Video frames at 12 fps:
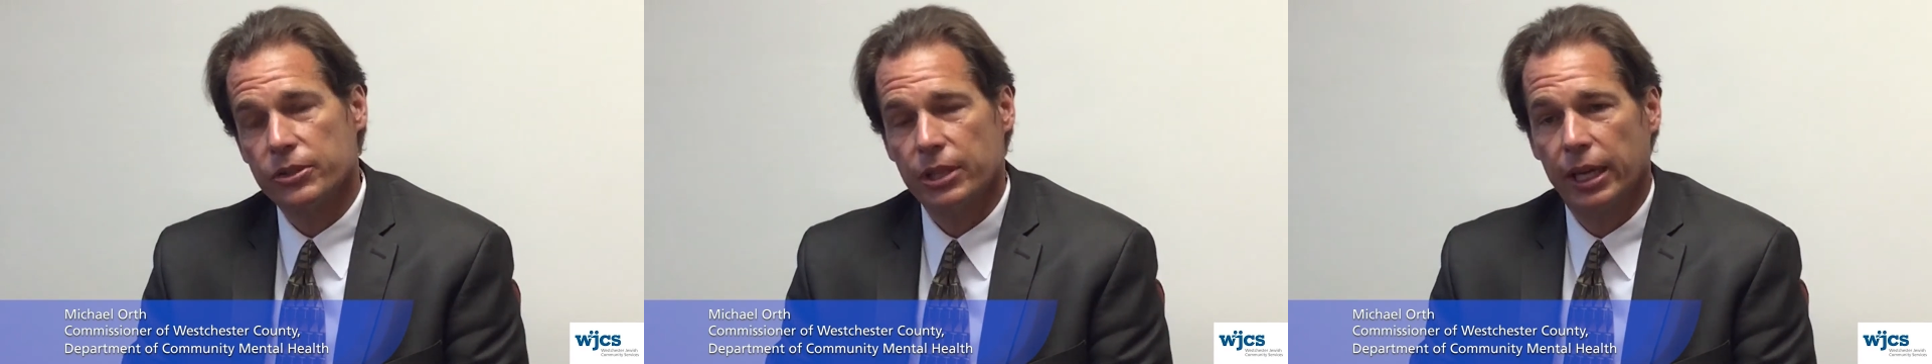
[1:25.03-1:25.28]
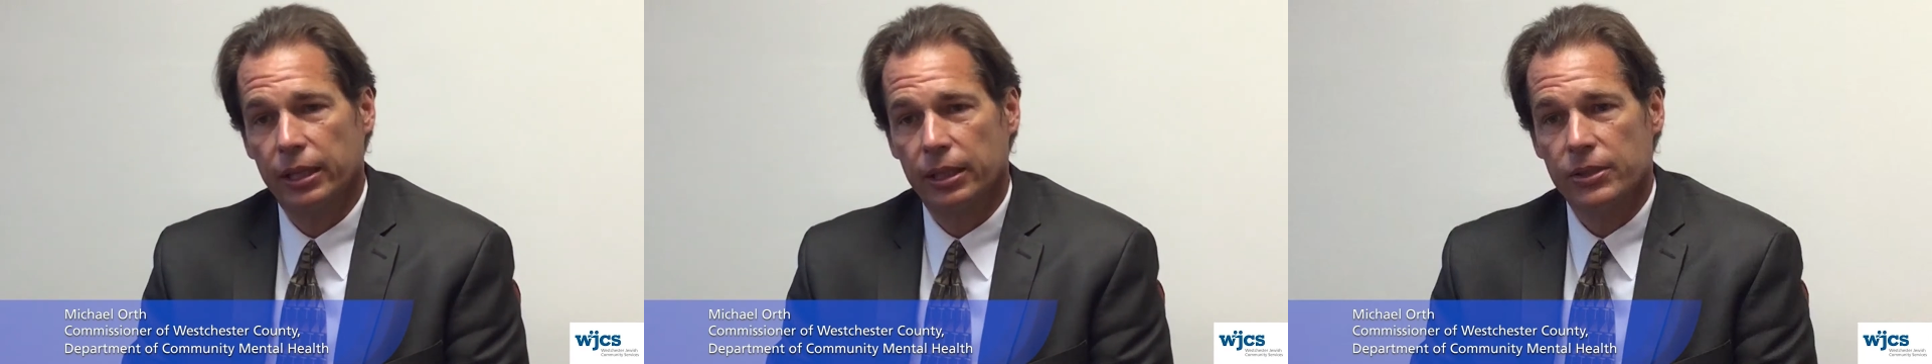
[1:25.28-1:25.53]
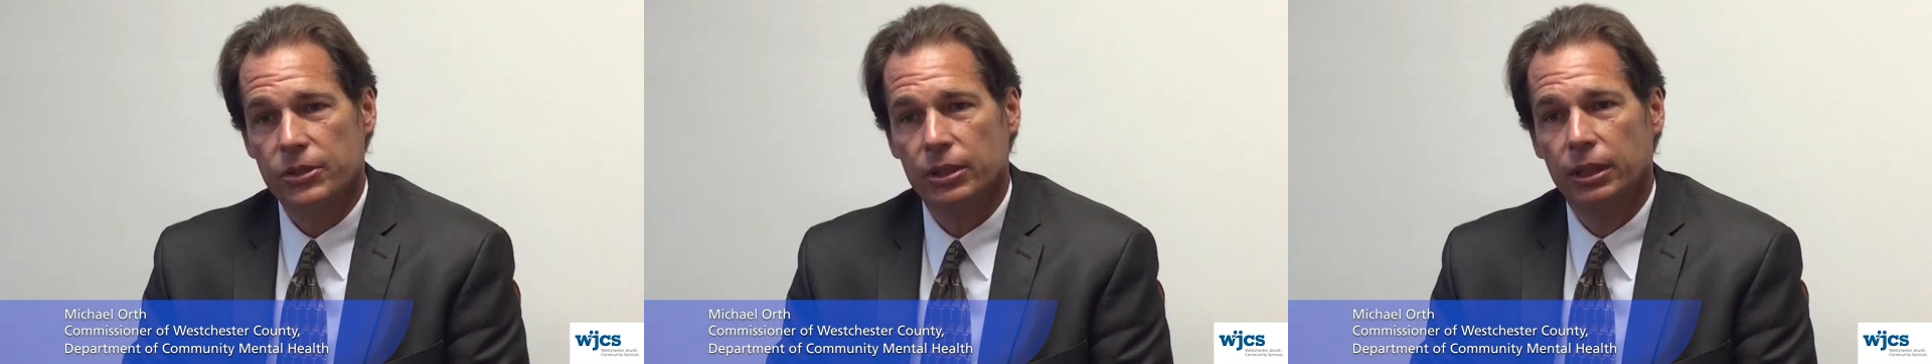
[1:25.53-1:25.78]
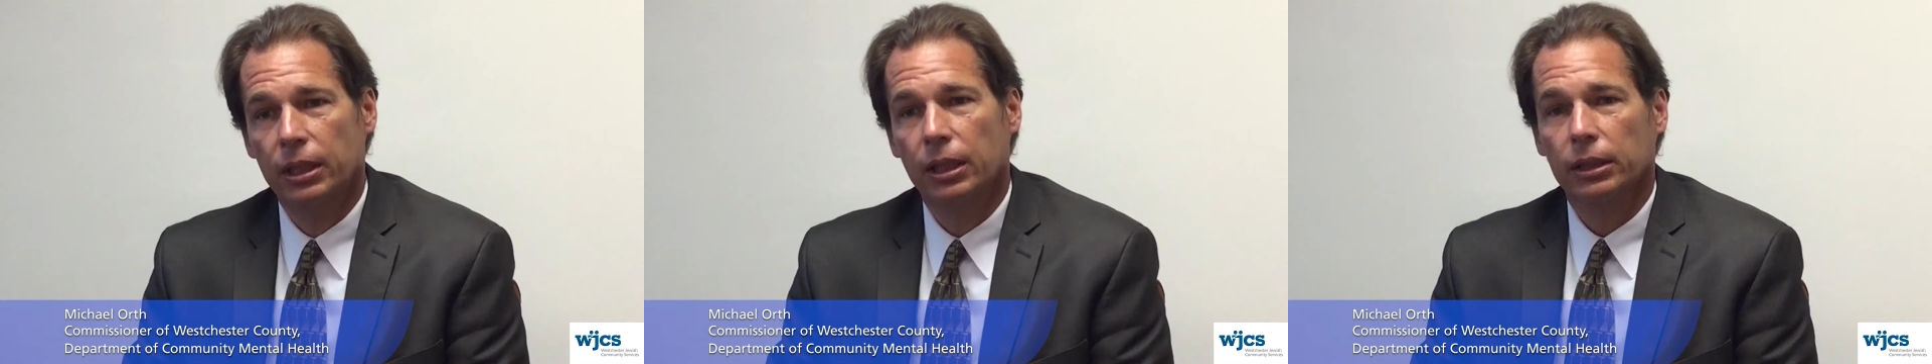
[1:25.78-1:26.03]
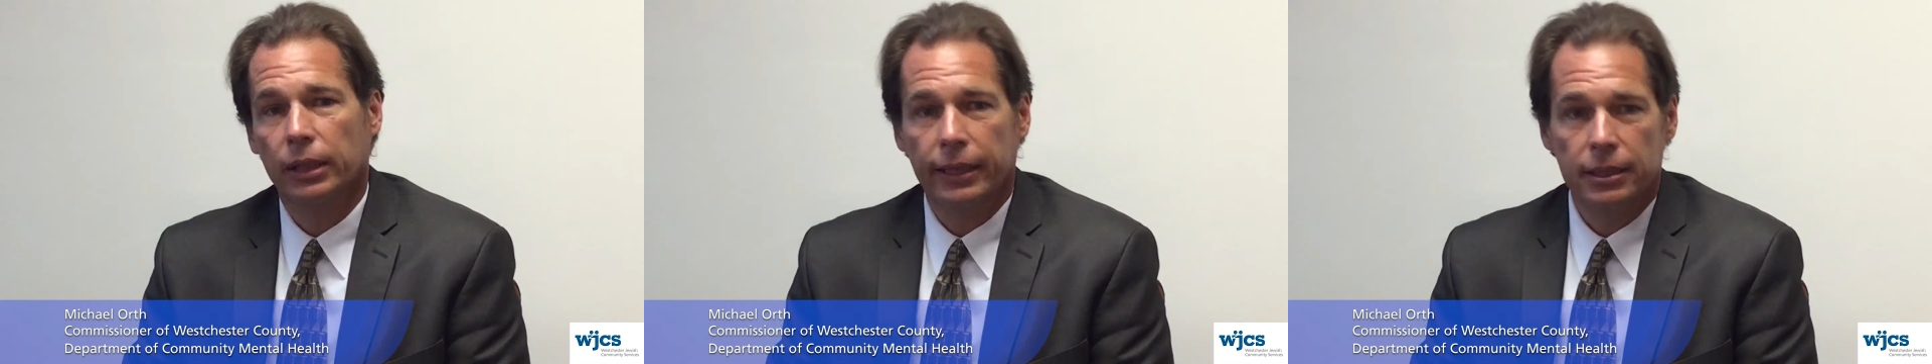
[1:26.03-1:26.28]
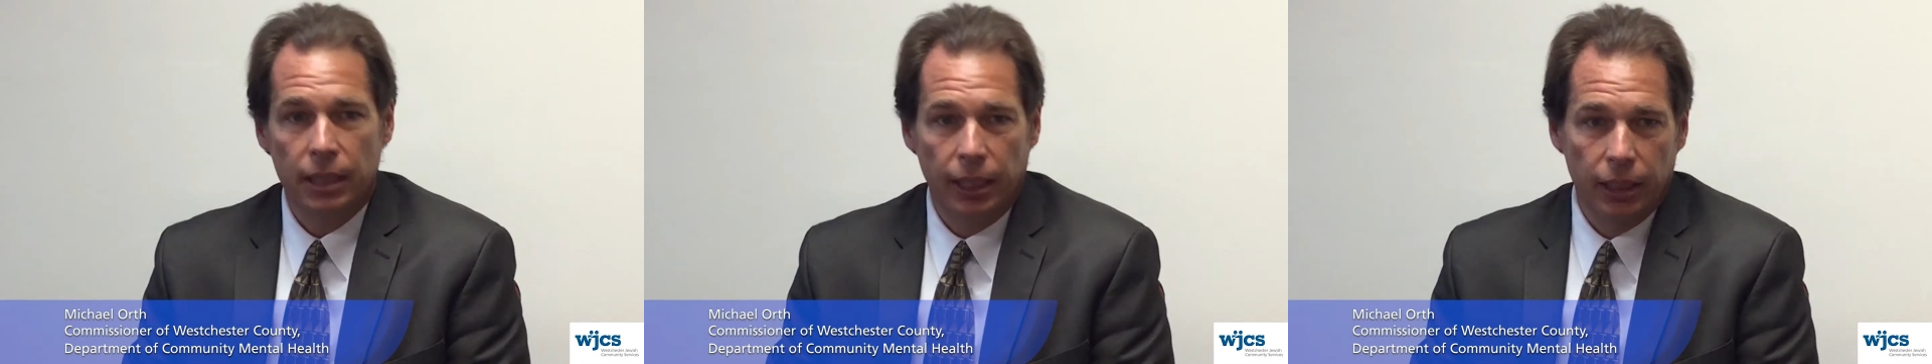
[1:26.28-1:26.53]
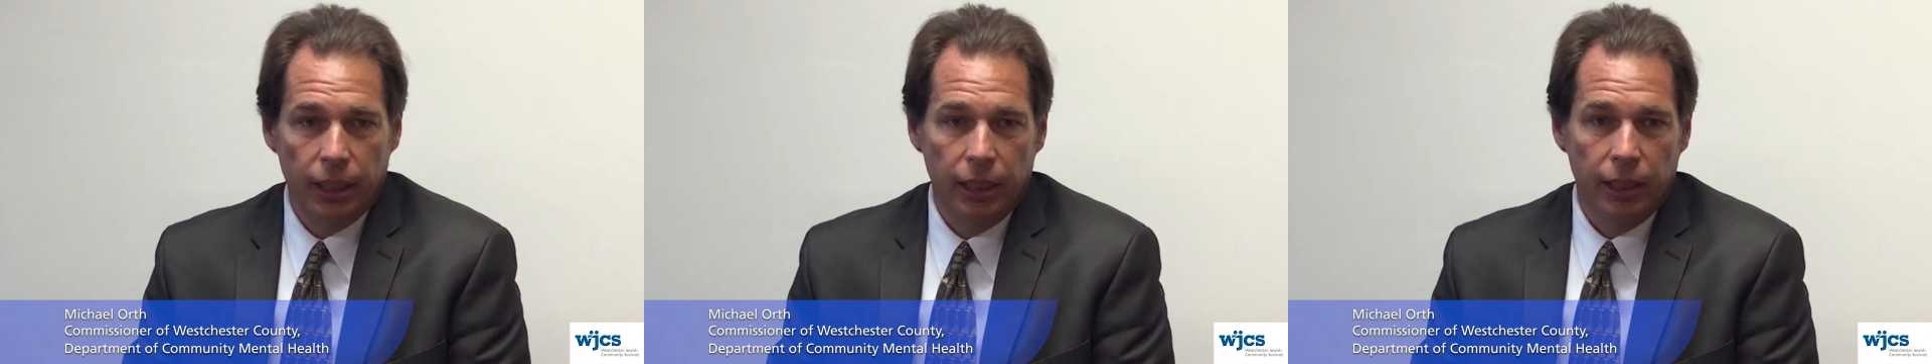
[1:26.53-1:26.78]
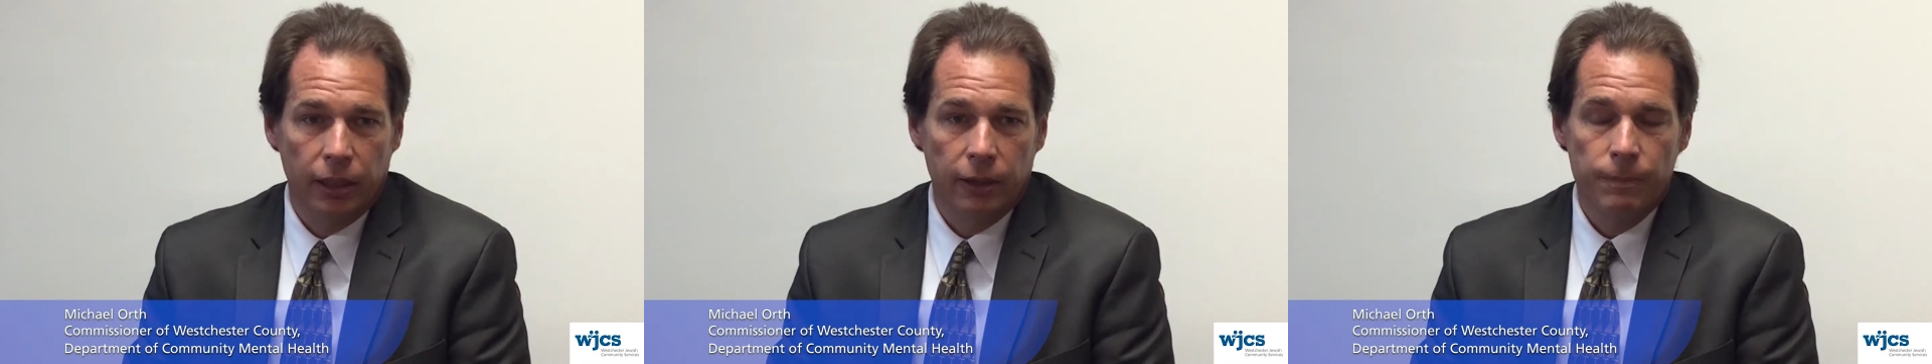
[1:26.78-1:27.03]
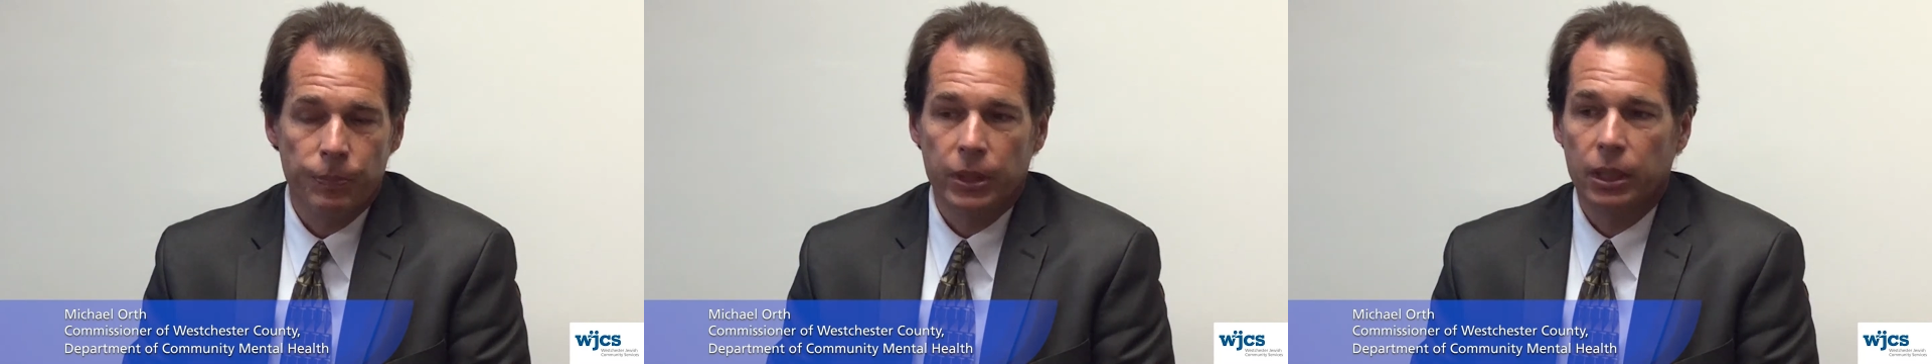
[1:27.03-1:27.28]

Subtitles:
settings, like daycare,